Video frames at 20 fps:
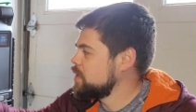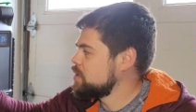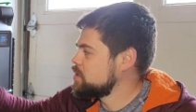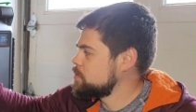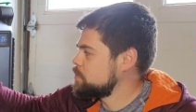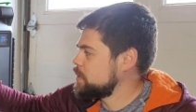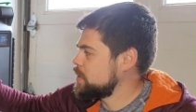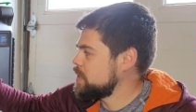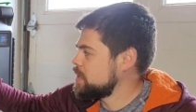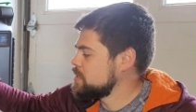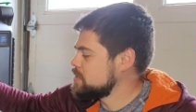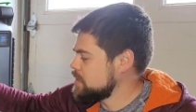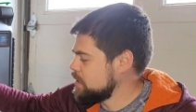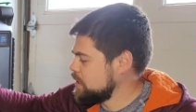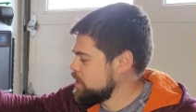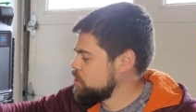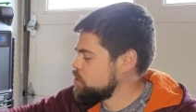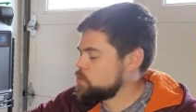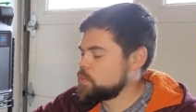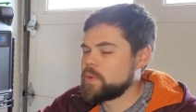is because
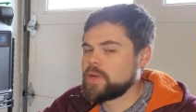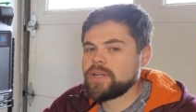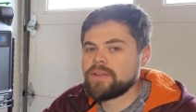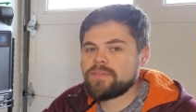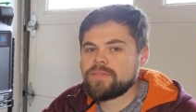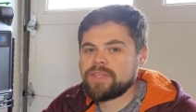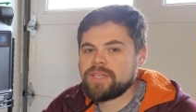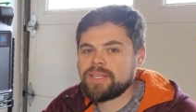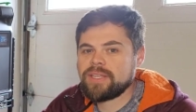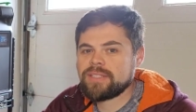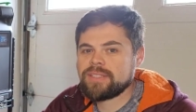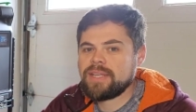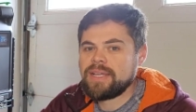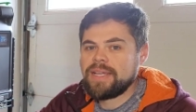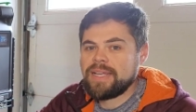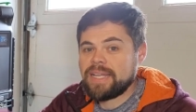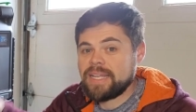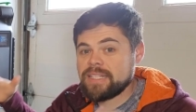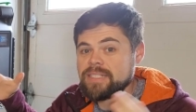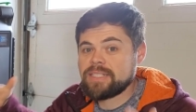each one of these
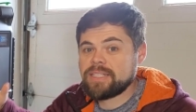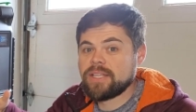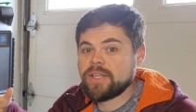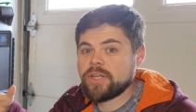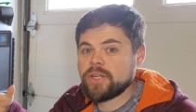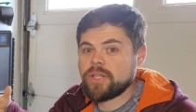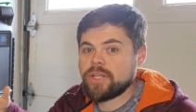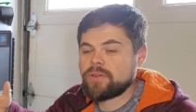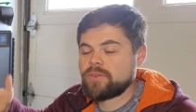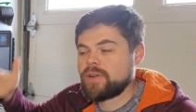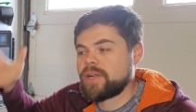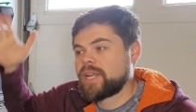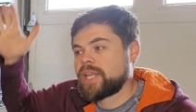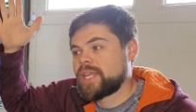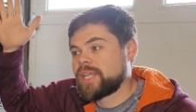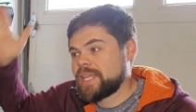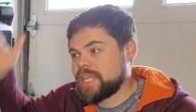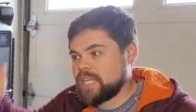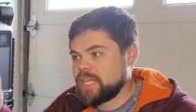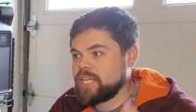is literally
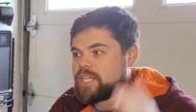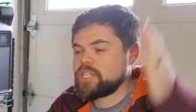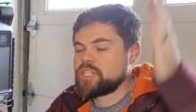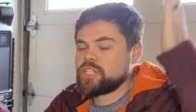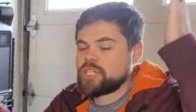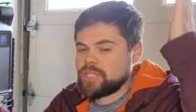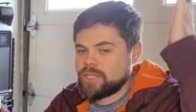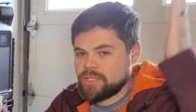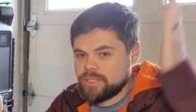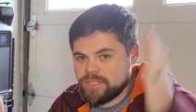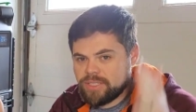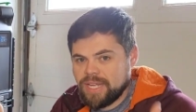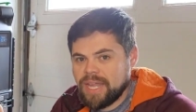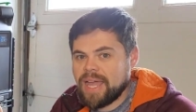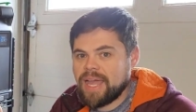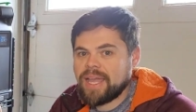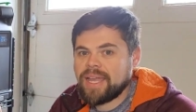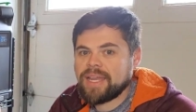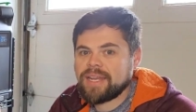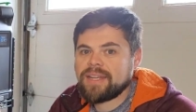running each
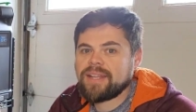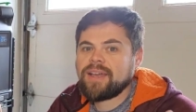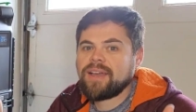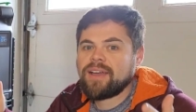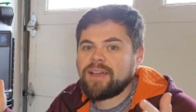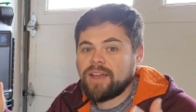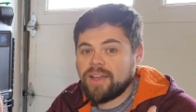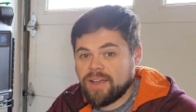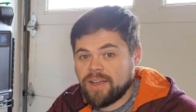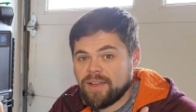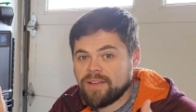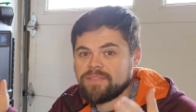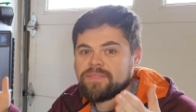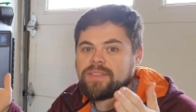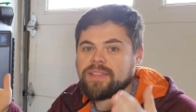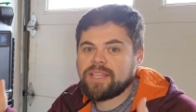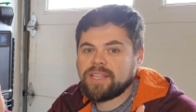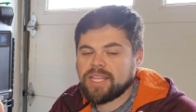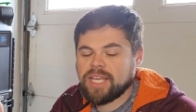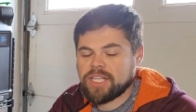side
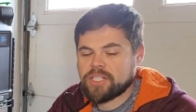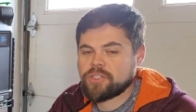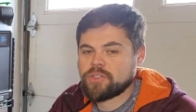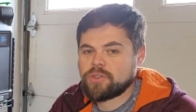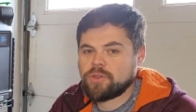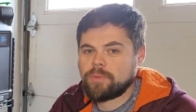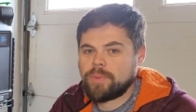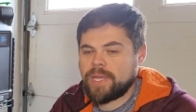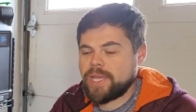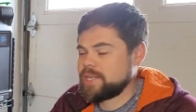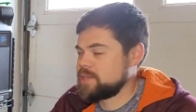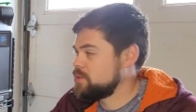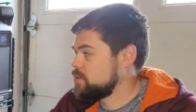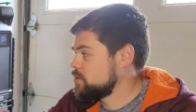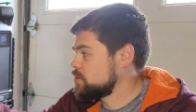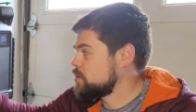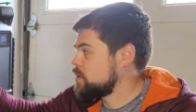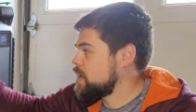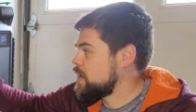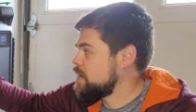of the electrical
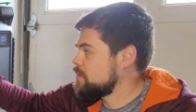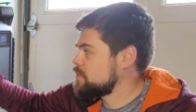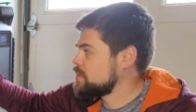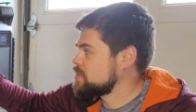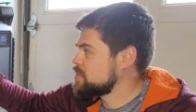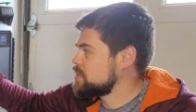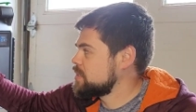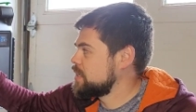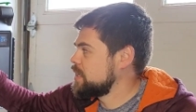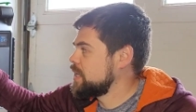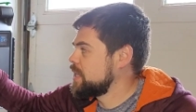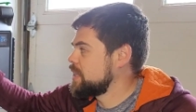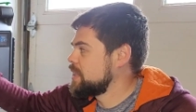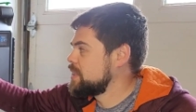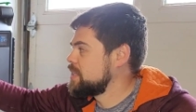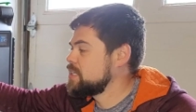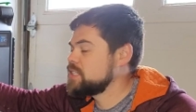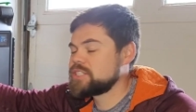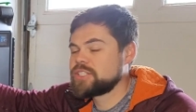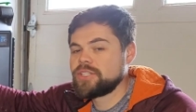panel. So obviously
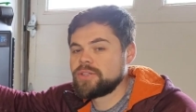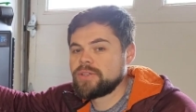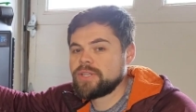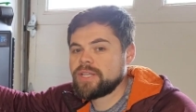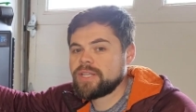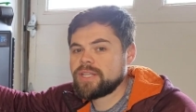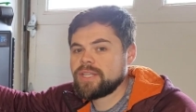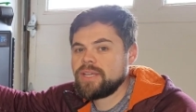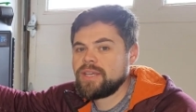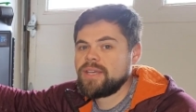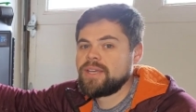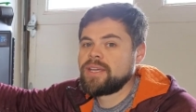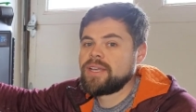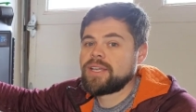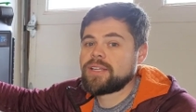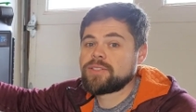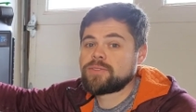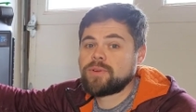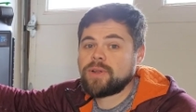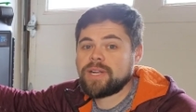this unit
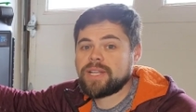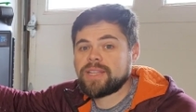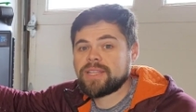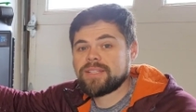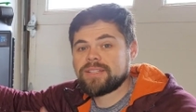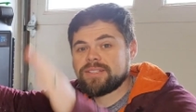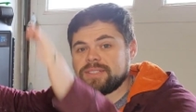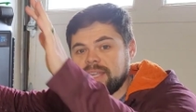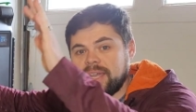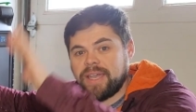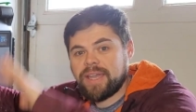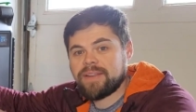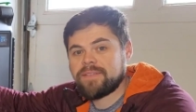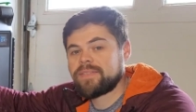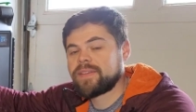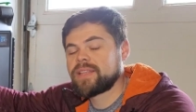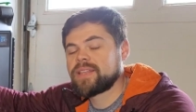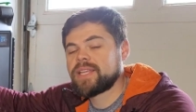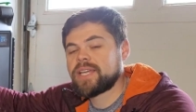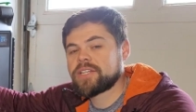is running the side
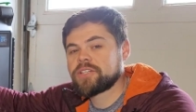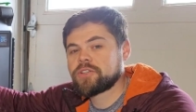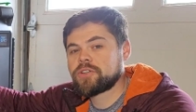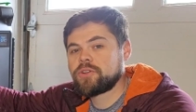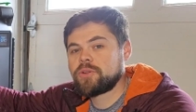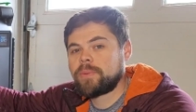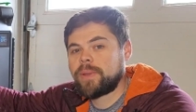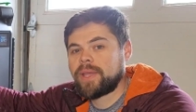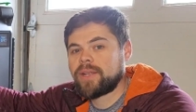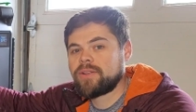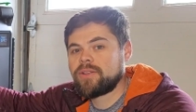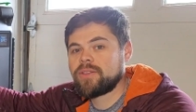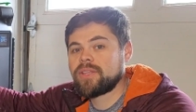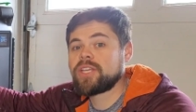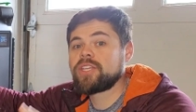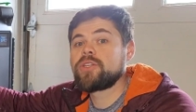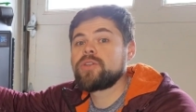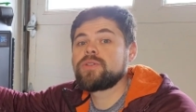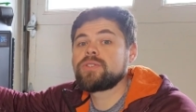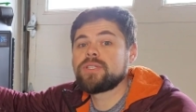of the electrical panel
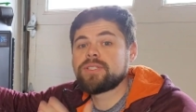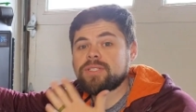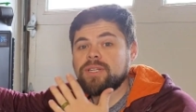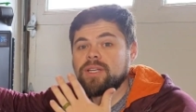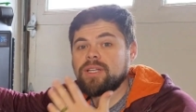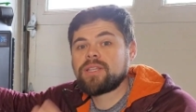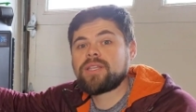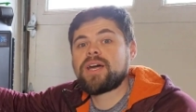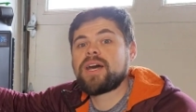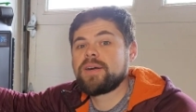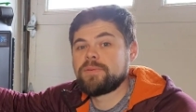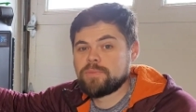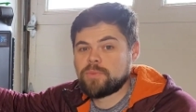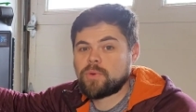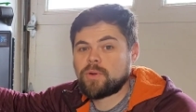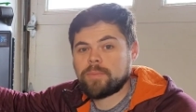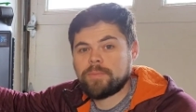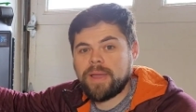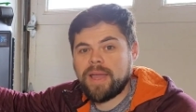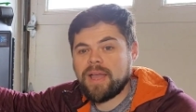that uses a lot
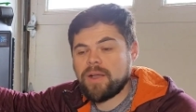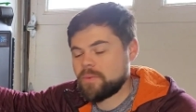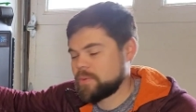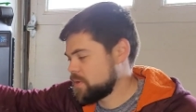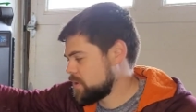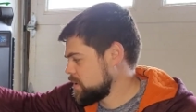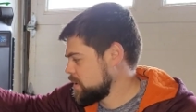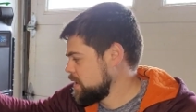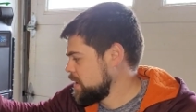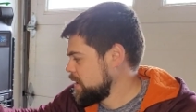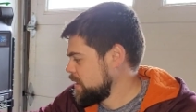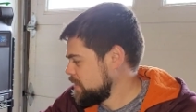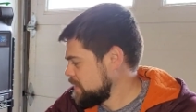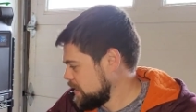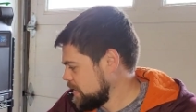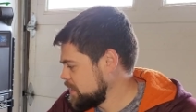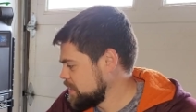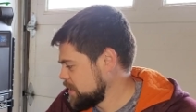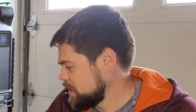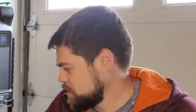more power
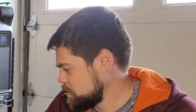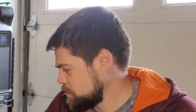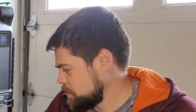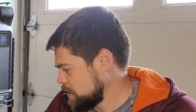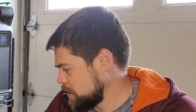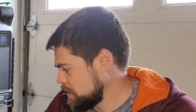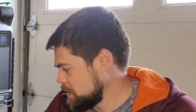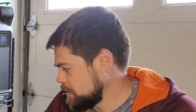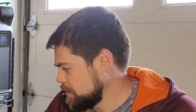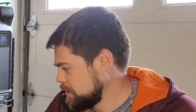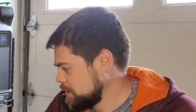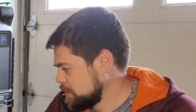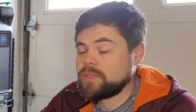than this one.